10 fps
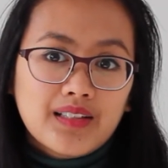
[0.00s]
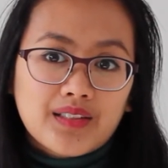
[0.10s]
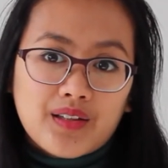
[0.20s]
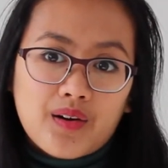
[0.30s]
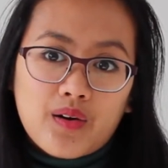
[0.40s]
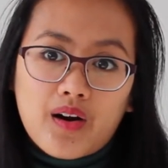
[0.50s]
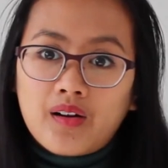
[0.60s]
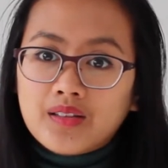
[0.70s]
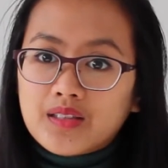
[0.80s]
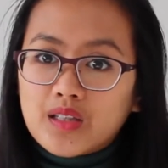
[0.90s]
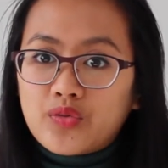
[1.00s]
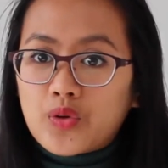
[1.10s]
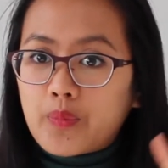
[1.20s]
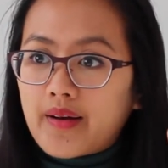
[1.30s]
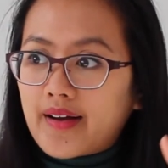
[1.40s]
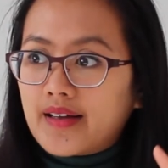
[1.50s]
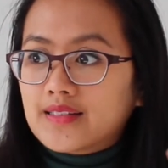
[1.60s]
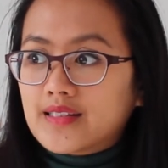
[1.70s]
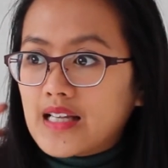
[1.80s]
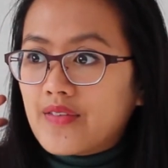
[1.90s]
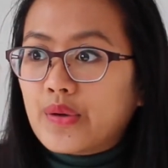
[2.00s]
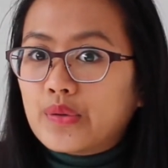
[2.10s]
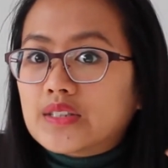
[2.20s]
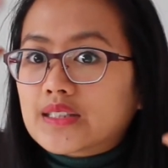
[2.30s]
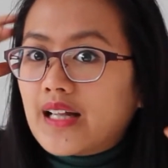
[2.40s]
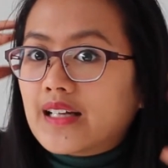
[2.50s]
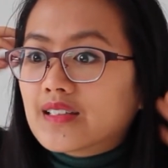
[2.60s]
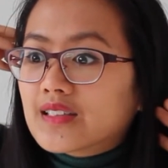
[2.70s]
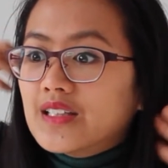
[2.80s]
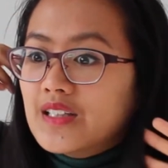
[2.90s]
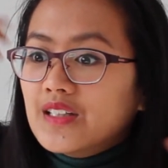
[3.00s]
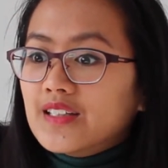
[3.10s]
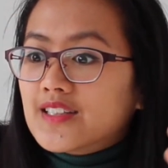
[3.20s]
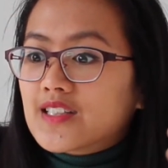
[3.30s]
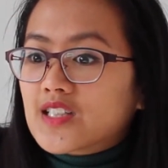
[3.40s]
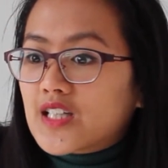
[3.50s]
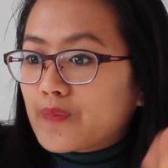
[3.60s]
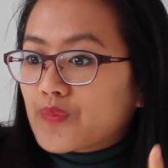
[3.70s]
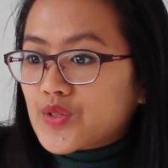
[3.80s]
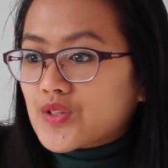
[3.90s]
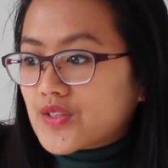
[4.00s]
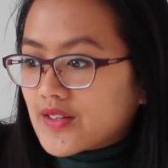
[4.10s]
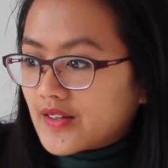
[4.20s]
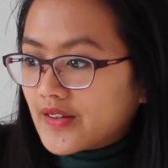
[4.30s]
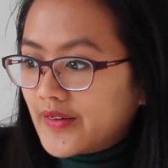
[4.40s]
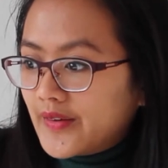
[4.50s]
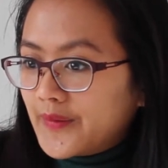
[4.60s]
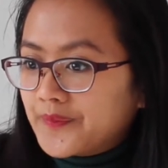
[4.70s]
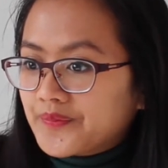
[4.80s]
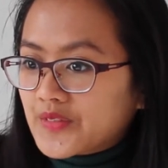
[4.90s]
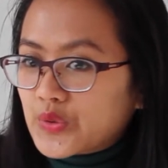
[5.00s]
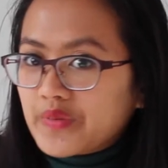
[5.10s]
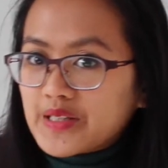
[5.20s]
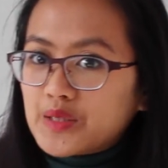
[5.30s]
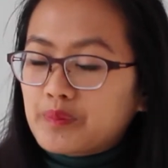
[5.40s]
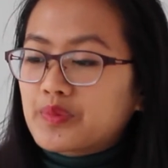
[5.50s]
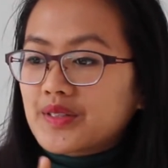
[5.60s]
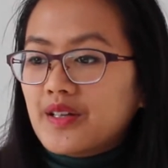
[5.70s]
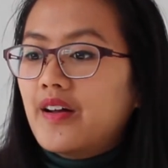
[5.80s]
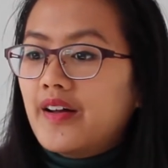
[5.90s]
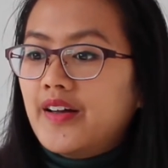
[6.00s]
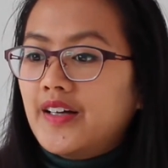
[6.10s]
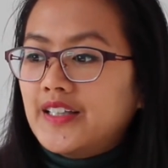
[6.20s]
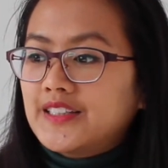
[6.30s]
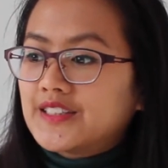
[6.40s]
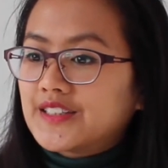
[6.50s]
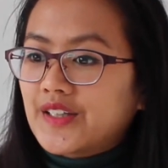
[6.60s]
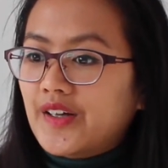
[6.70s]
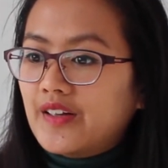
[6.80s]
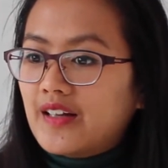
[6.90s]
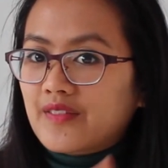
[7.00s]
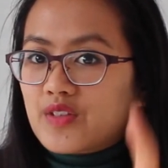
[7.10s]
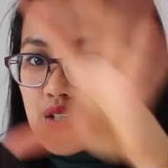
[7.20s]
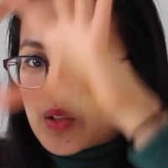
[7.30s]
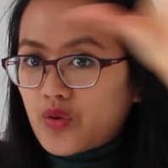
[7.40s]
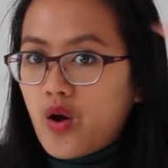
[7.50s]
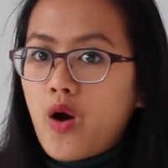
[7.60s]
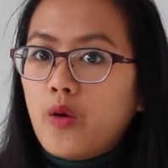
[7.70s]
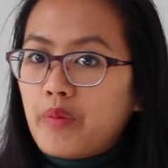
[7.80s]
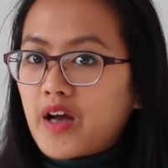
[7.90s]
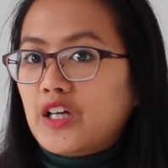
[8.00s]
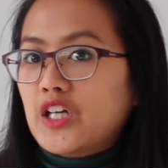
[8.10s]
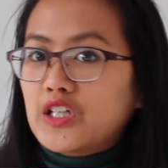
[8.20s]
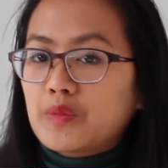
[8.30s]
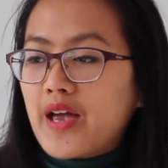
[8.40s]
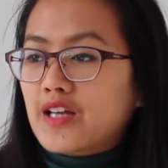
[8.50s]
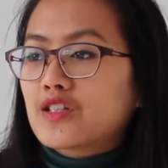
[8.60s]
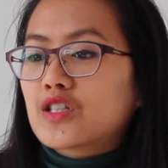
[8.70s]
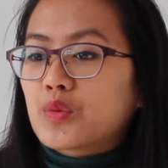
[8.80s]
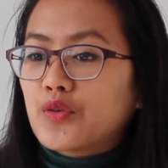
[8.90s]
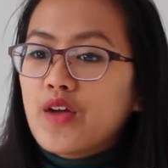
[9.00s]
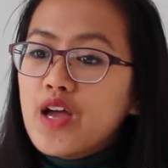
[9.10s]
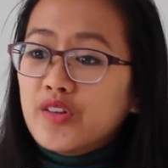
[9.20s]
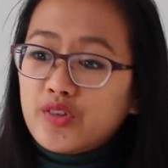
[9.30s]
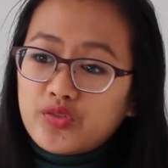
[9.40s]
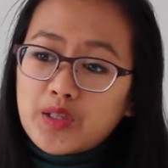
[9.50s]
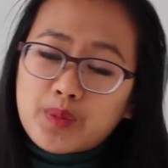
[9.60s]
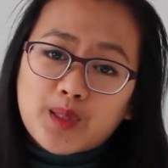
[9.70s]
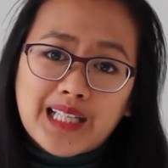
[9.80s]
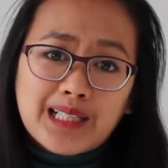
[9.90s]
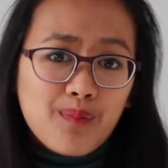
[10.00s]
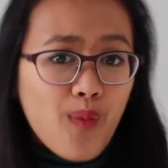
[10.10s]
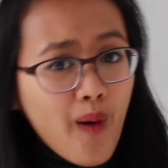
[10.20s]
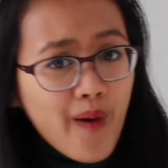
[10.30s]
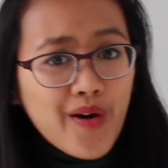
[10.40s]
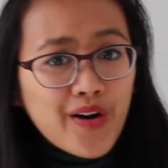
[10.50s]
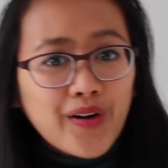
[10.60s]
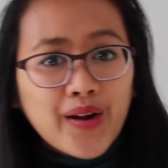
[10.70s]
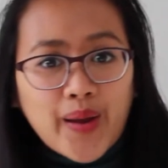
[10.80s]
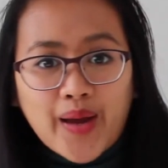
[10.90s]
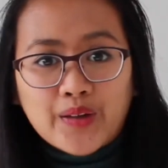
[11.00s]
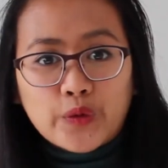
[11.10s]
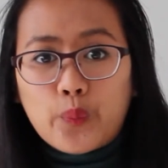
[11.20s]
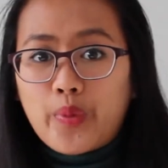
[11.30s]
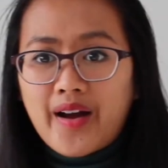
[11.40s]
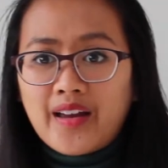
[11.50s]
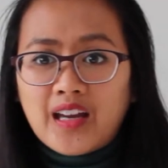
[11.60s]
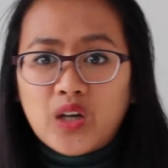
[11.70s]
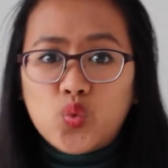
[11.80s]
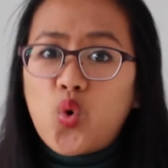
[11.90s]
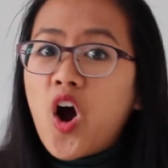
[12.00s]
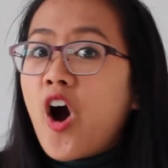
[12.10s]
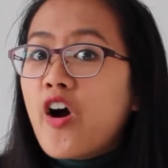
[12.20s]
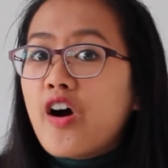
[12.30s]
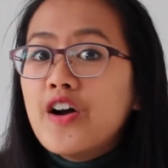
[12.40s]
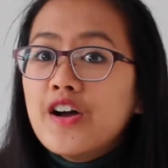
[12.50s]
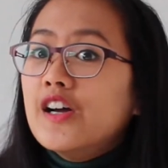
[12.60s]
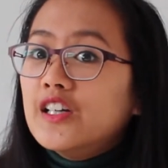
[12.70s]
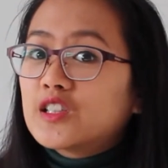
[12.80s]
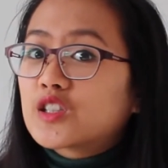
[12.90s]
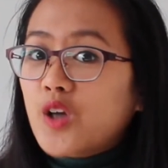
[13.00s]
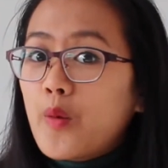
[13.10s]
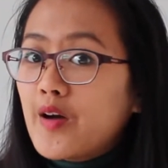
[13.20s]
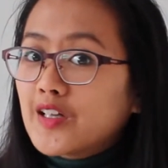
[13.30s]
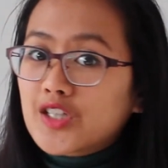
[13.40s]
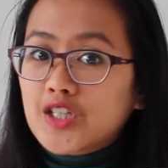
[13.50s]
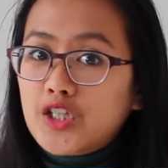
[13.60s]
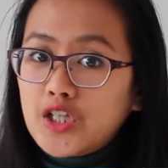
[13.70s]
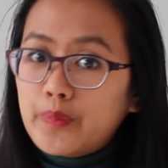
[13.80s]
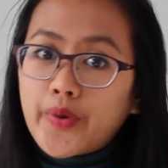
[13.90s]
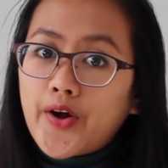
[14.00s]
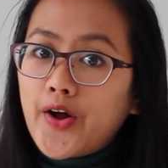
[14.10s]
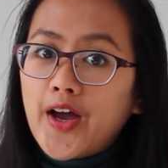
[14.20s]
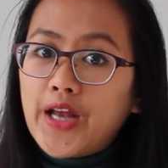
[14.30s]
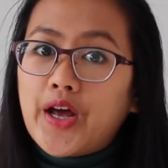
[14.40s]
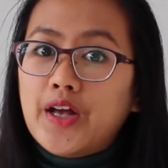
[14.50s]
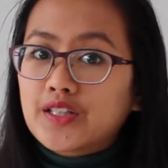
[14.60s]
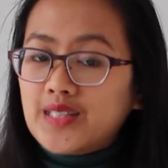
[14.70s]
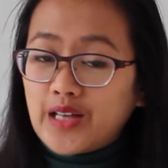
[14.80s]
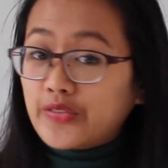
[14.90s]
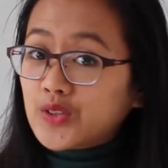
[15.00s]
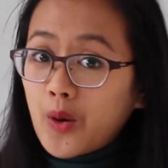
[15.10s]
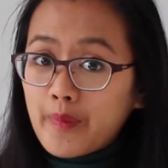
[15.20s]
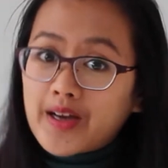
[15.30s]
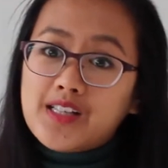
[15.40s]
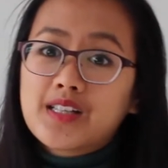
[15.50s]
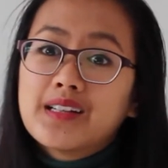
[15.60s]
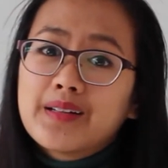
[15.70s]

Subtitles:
So also, if you buy, see those like chips, crisps, and like this whole package with 50% more, and you buy it, wow, it's so much cheaper and I save so much,